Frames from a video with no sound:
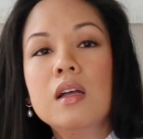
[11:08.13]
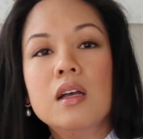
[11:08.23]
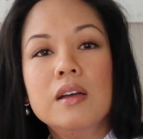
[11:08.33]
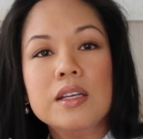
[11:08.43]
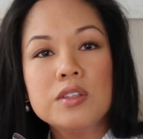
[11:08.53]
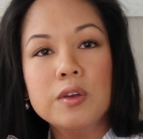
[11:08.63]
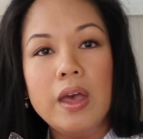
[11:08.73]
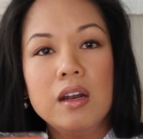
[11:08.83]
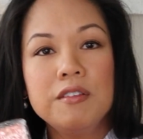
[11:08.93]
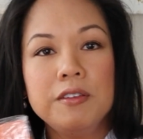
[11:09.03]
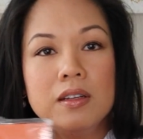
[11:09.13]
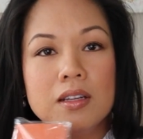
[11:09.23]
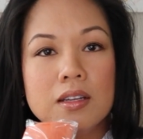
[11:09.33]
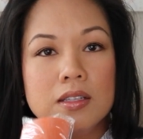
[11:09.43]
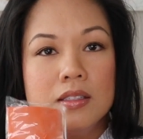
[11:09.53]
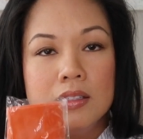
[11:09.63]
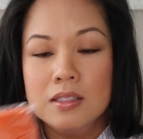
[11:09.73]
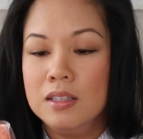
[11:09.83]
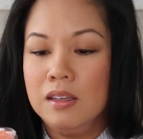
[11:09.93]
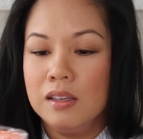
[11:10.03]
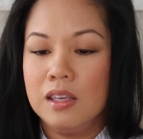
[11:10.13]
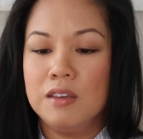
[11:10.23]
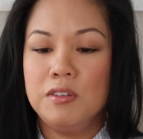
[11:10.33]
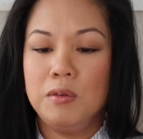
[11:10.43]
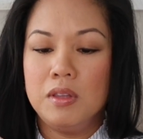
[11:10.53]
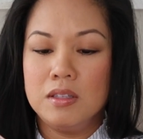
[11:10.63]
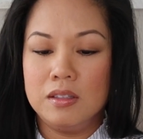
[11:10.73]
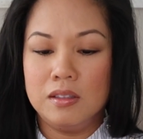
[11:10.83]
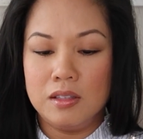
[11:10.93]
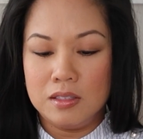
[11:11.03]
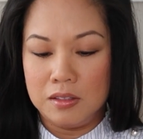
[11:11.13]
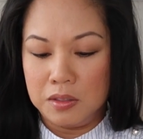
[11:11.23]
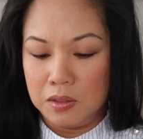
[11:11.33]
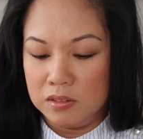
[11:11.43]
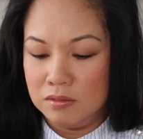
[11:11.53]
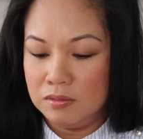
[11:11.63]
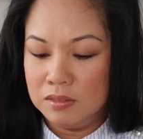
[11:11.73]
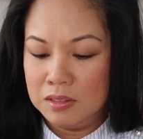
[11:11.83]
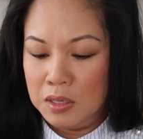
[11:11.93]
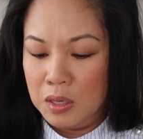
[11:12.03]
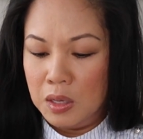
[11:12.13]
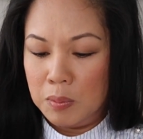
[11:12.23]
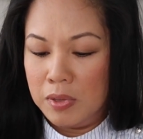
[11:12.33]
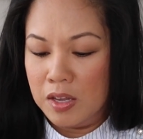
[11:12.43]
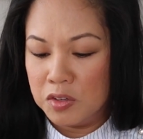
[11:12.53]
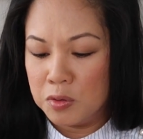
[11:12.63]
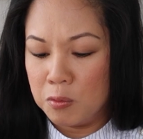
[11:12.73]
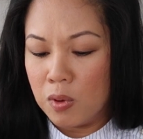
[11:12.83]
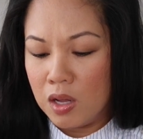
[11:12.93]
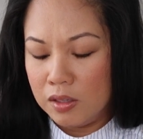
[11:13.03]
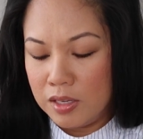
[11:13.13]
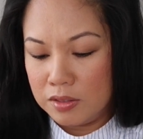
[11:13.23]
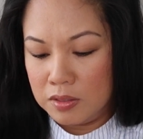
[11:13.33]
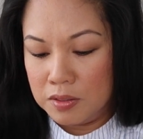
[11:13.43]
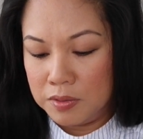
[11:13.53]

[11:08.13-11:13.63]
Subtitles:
Oh yeah, so Ainifeel does give you this little picture wallet,